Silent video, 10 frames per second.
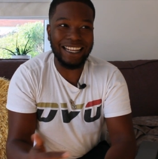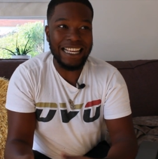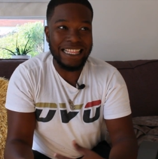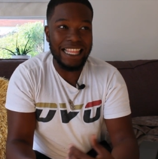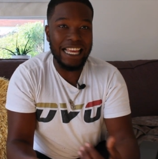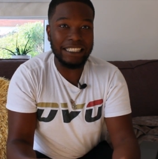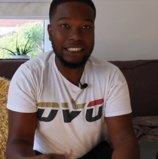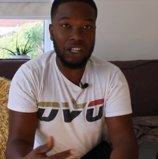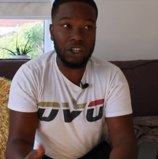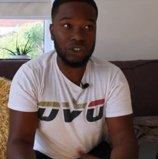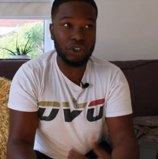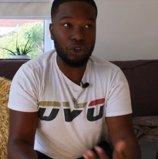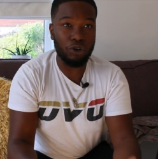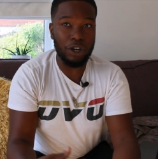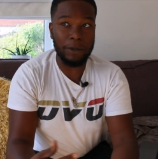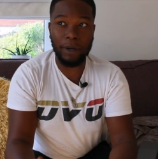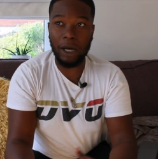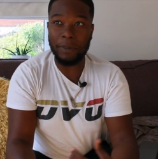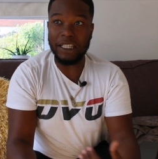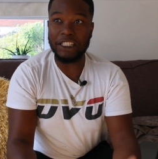it then starts to creep
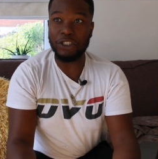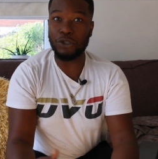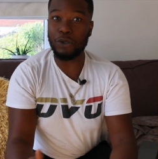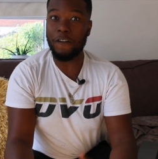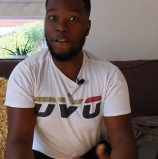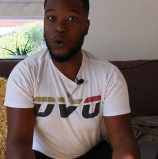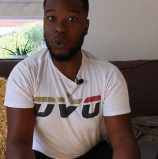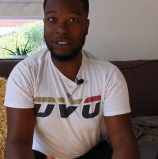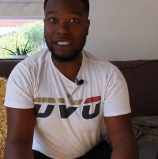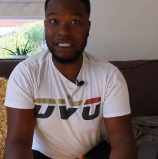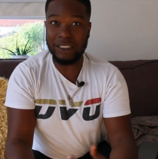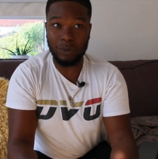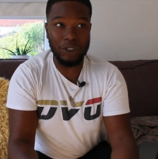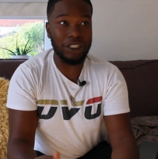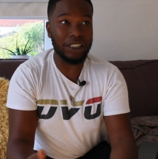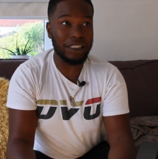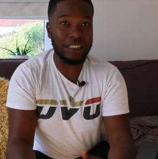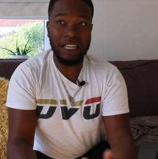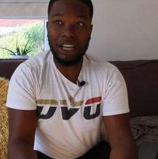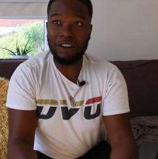up into the 40s, which
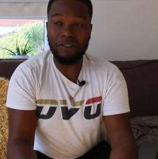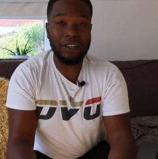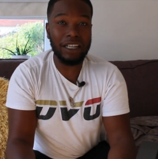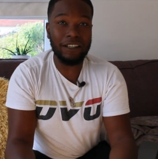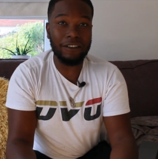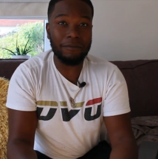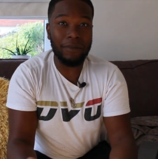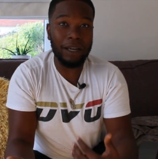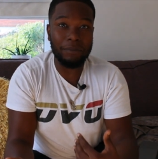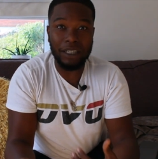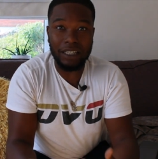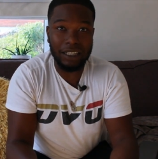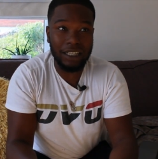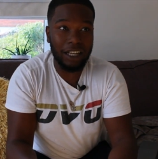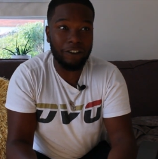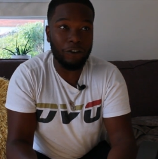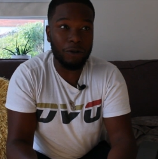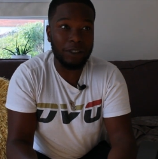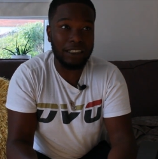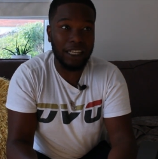is really, in my opinion, kind of
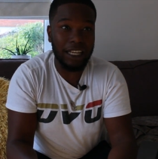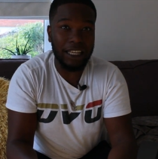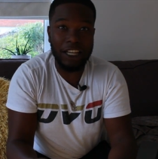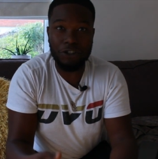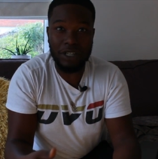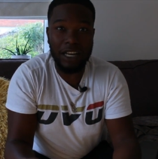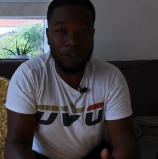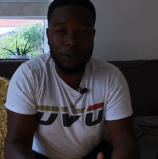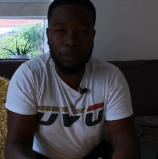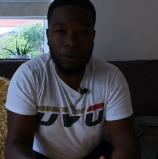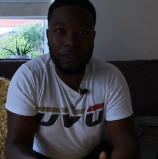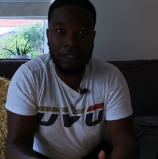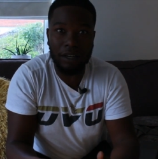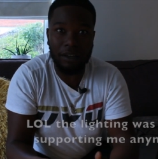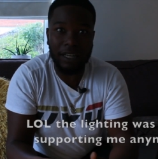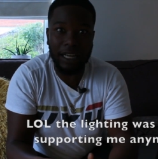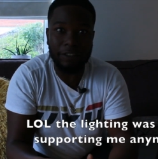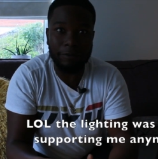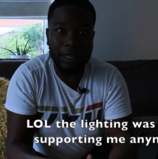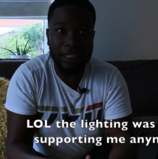almost like entry-level sports car kind
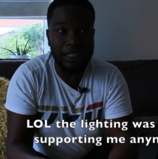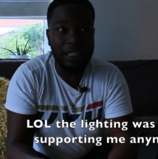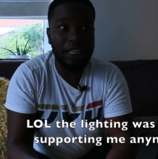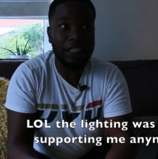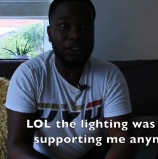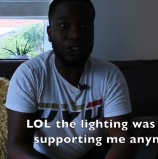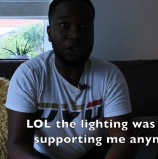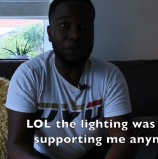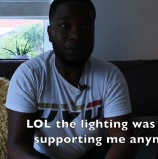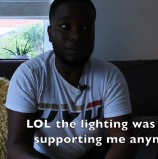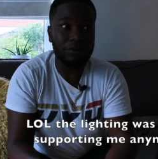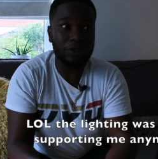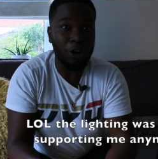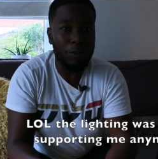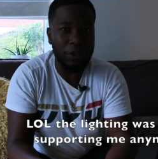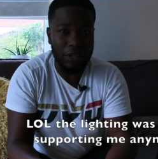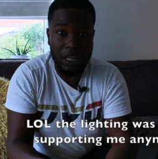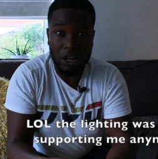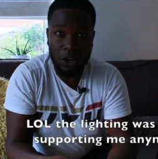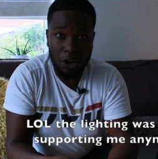of money. So you're hoping you're
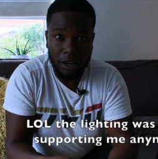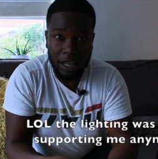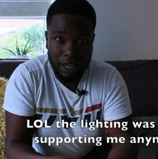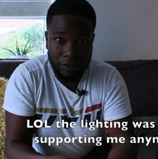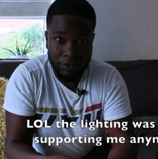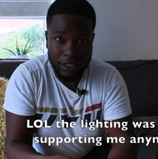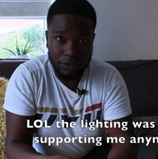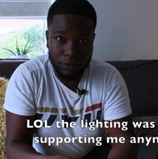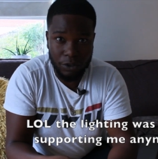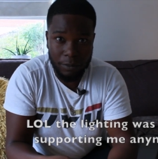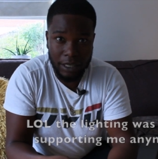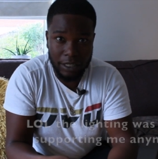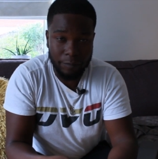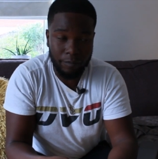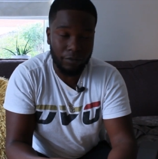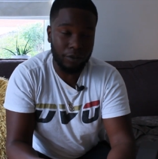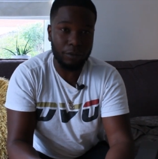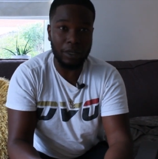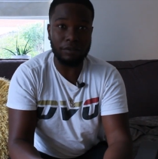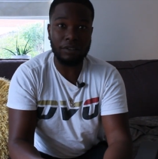getting a lot out of this with your money.
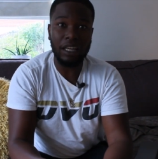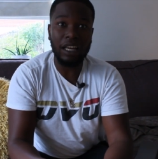Well,